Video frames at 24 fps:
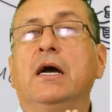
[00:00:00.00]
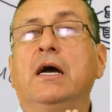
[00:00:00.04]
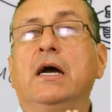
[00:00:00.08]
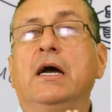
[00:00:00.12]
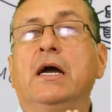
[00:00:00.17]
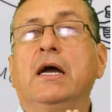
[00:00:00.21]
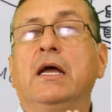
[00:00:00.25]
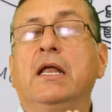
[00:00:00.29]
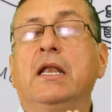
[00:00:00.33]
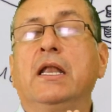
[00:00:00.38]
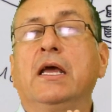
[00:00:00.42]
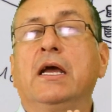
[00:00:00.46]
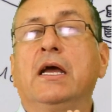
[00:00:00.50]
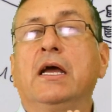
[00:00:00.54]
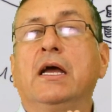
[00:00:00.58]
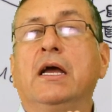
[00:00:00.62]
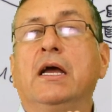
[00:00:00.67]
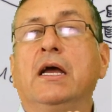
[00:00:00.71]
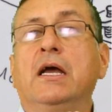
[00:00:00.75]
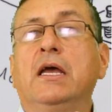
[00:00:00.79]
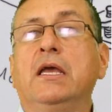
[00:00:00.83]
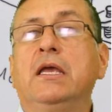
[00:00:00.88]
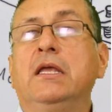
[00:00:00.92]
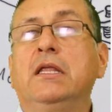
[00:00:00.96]
and
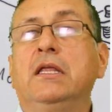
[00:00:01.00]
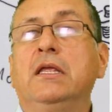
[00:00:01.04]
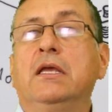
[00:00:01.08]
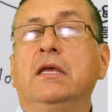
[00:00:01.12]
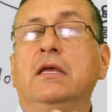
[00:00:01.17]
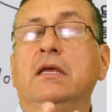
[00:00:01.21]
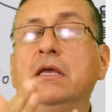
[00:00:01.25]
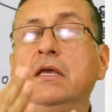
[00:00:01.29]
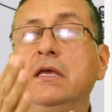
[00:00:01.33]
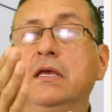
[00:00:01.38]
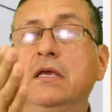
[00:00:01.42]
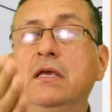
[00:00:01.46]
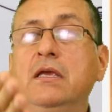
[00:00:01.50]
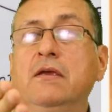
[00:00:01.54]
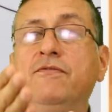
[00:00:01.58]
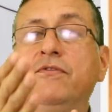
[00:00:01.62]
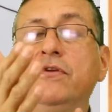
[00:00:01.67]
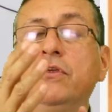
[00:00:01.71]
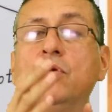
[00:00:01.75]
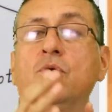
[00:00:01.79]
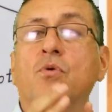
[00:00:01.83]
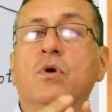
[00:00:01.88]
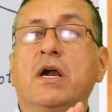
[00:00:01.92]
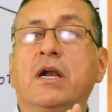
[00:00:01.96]
uh, in,
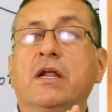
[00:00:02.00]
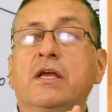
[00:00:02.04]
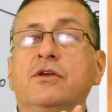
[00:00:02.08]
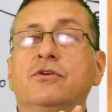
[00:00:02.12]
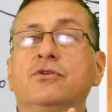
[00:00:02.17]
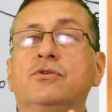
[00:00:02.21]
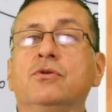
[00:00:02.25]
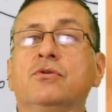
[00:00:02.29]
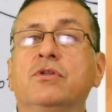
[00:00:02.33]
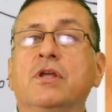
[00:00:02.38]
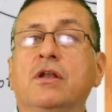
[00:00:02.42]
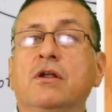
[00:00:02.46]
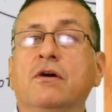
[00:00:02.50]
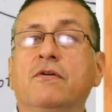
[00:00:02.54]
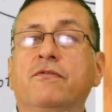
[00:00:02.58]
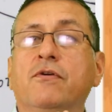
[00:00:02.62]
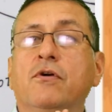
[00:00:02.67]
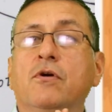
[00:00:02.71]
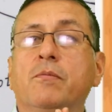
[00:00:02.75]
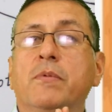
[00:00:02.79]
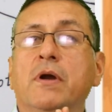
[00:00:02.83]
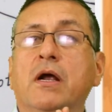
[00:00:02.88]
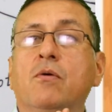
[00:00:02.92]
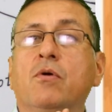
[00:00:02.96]
if you are a student of
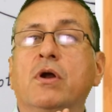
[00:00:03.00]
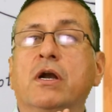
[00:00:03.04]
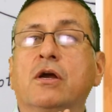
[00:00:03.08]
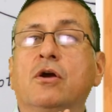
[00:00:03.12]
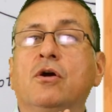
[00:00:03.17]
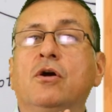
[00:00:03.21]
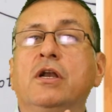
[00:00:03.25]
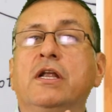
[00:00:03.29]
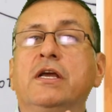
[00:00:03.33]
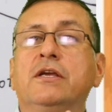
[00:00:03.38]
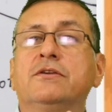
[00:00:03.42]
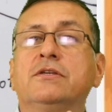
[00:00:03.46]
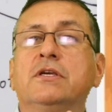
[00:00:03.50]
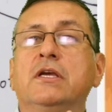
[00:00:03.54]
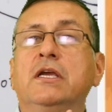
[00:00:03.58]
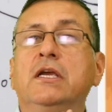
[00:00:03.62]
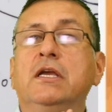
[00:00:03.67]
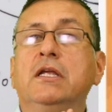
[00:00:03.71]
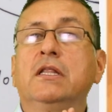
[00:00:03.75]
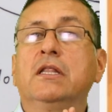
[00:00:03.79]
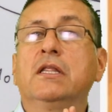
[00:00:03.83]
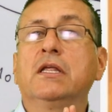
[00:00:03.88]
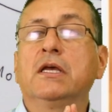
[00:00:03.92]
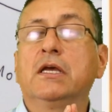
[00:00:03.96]
uh, Broward College,
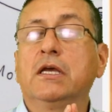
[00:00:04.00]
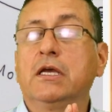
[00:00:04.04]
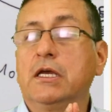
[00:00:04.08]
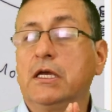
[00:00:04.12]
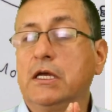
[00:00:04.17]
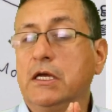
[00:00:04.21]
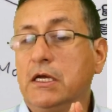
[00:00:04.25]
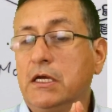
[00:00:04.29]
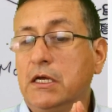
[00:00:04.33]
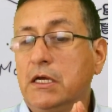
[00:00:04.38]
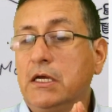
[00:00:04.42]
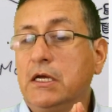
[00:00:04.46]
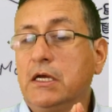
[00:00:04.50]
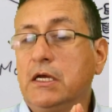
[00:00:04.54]
in the